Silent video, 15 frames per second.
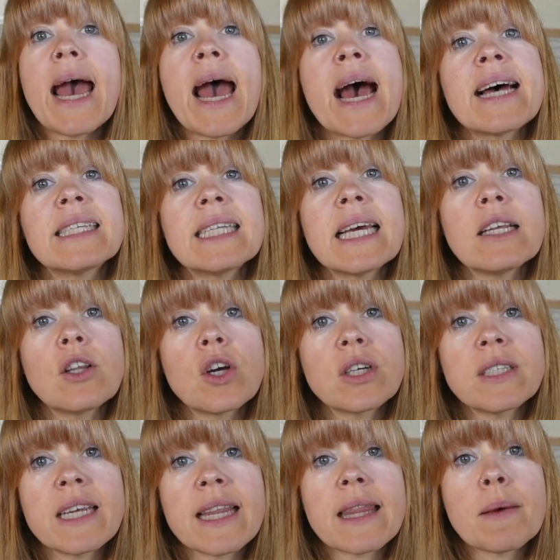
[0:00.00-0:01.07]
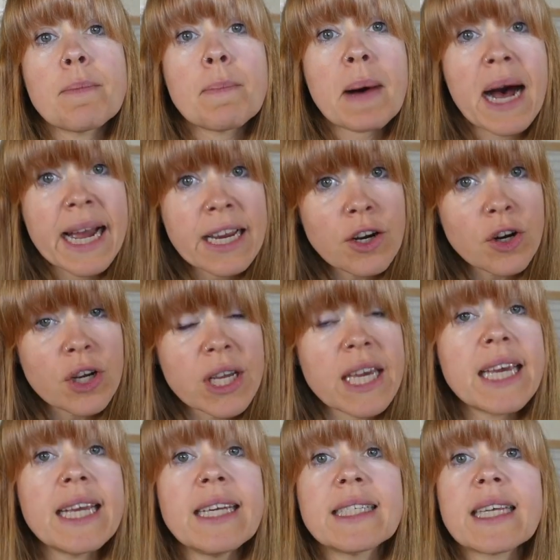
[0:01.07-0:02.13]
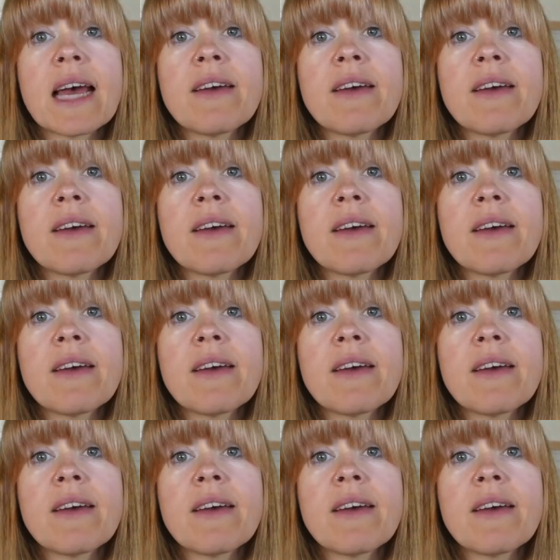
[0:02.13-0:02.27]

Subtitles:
As I looked at the minor keys,